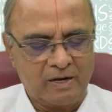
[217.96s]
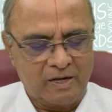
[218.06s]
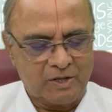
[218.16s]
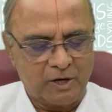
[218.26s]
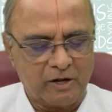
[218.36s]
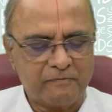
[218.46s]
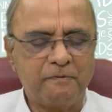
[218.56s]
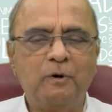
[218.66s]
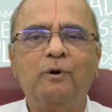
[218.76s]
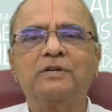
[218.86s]
There are
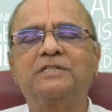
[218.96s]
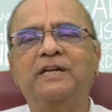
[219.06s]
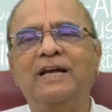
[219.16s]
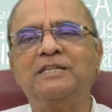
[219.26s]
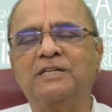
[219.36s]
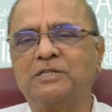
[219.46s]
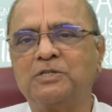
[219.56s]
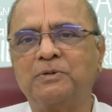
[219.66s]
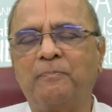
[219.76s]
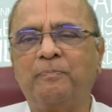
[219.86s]
four
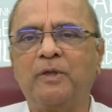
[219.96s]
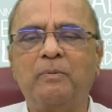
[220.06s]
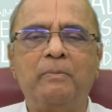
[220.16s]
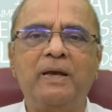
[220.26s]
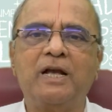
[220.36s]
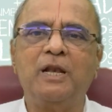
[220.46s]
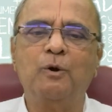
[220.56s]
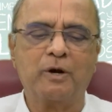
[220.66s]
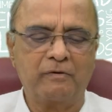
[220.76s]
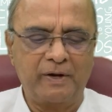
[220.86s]
stages. You may make a
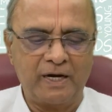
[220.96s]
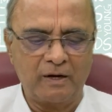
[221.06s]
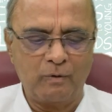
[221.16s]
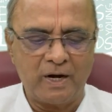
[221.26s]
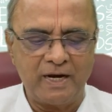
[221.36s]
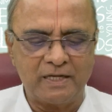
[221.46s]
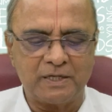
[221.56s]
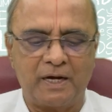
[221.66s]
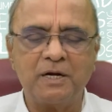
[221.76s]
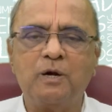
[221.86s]
note of it. One is
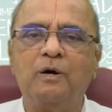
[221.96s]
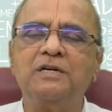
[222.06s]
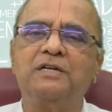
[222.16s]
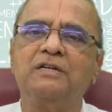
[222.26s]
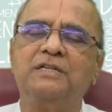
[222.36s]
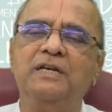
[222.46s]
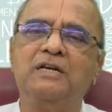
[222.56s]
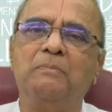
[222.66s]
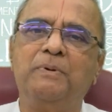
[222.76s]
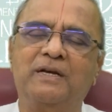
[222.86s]
unconscious
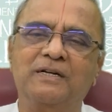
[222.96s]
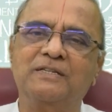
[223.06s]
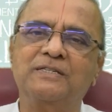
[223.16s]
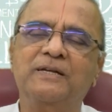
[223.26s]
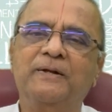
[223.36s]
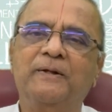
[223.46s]
incompetence.